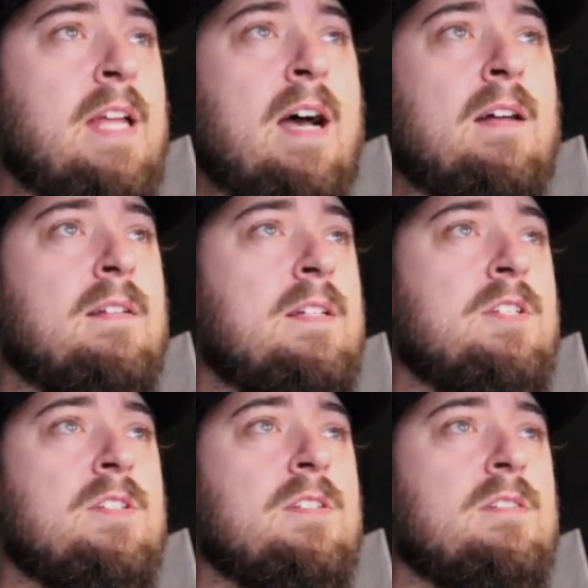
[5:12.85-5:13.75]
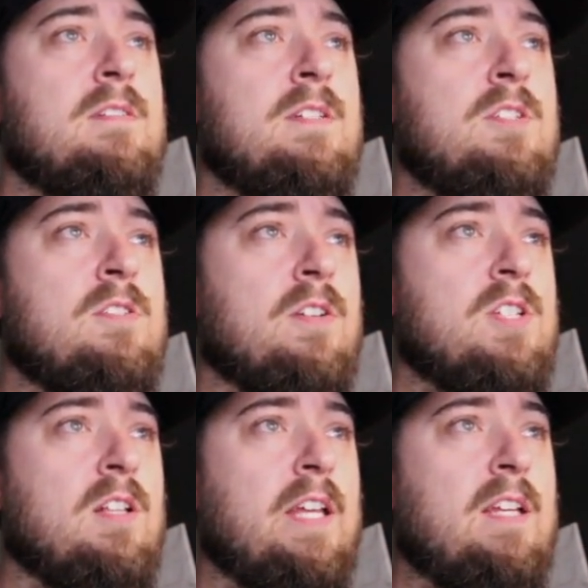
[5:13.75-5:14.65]
Yeah, it just
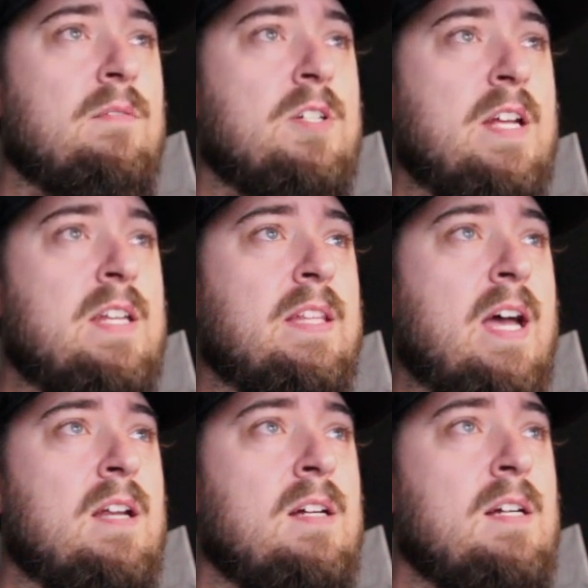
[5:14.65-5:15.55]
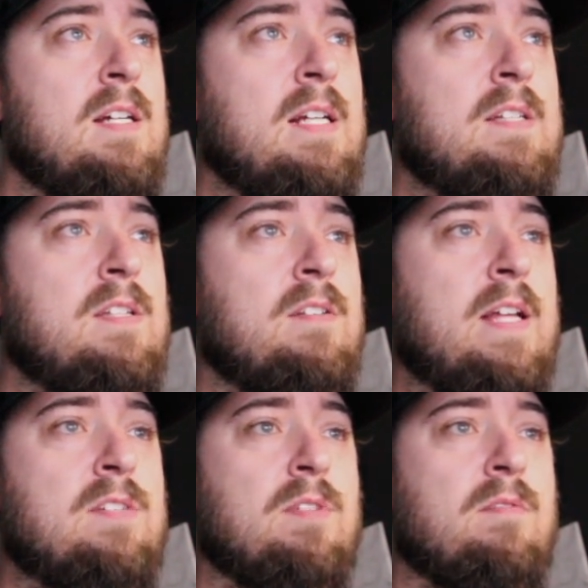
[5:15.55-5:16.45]
looks clean, which I dig that. And so
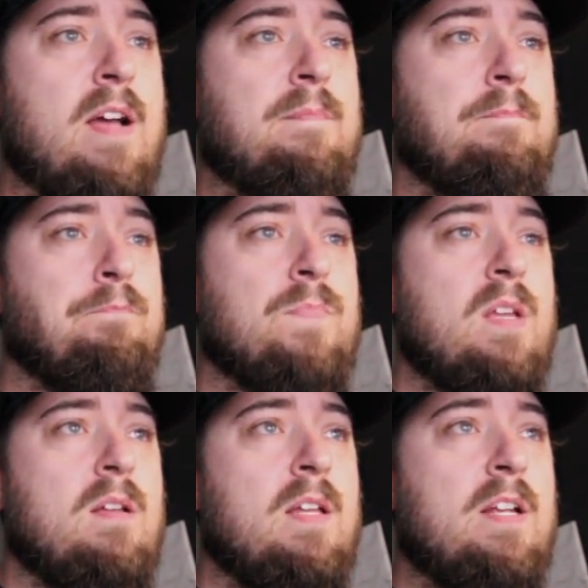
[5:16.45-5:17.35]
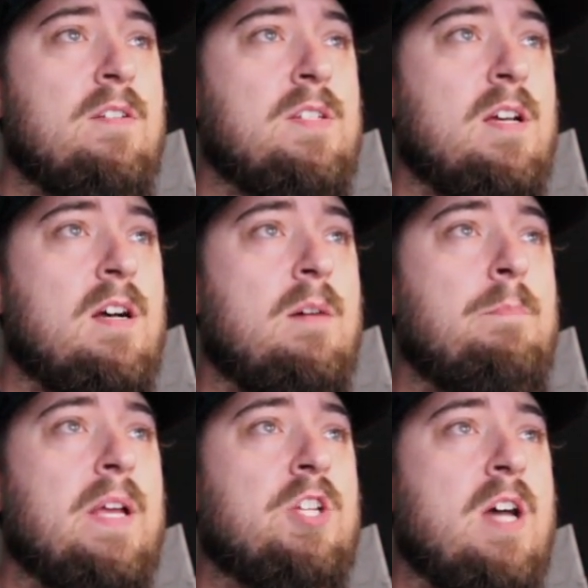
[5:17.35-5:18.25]
that's really rad. And here's a
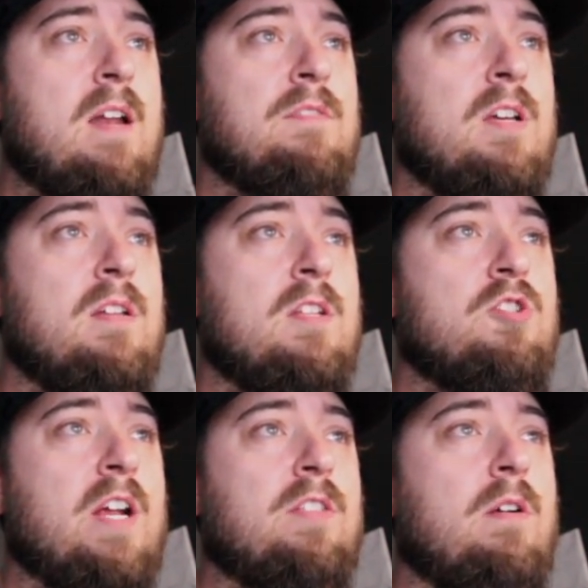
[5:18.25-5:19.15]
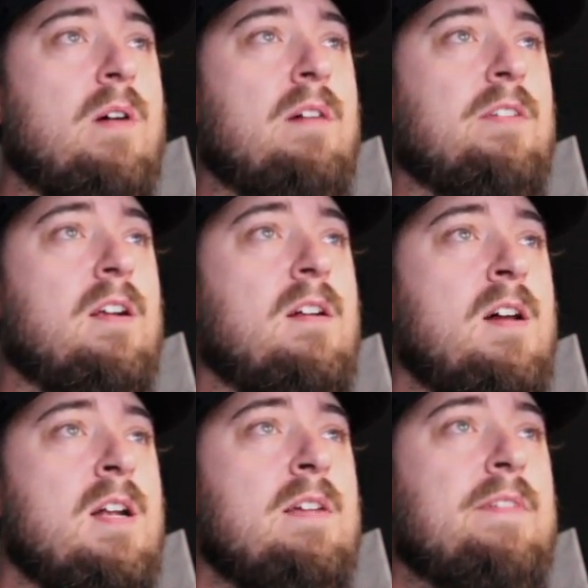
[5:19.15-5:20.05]
big shot of the trick throw off here.
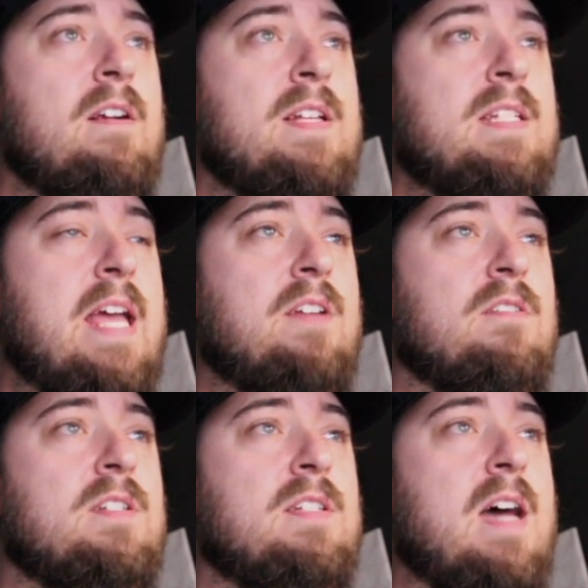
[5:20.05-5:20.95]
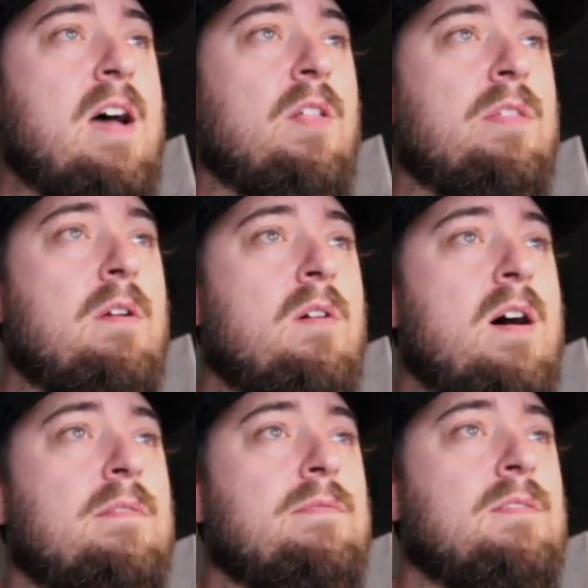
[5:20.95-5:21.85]
Very standard style throw
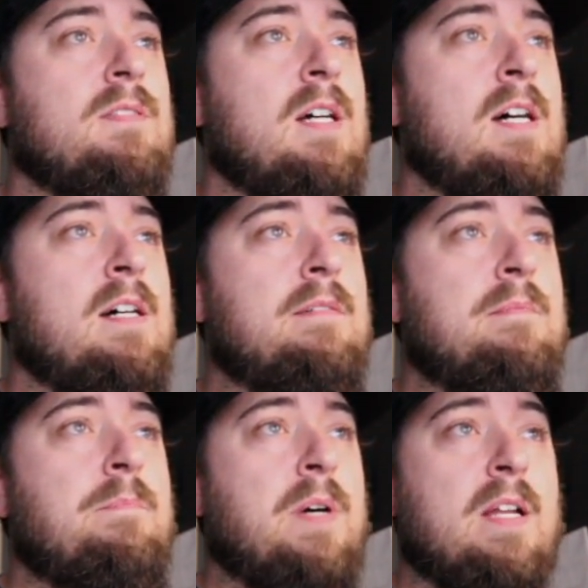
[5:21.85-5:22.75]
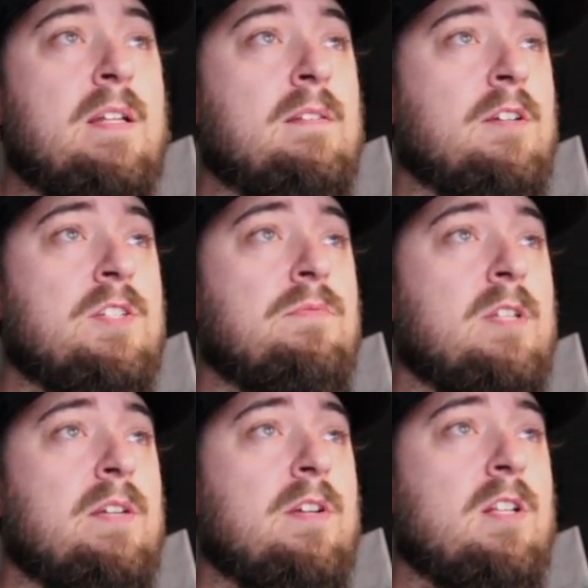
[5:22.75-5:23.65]
off, but it looks
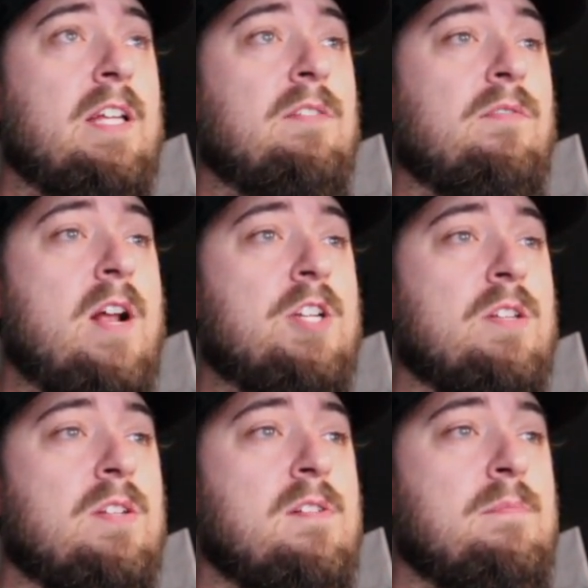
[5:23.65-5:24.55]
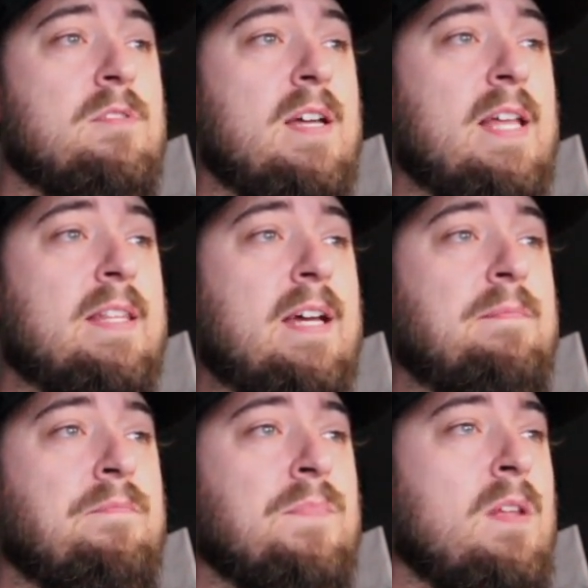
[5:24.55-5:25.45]
really clean and fresh on the drum, so I like that.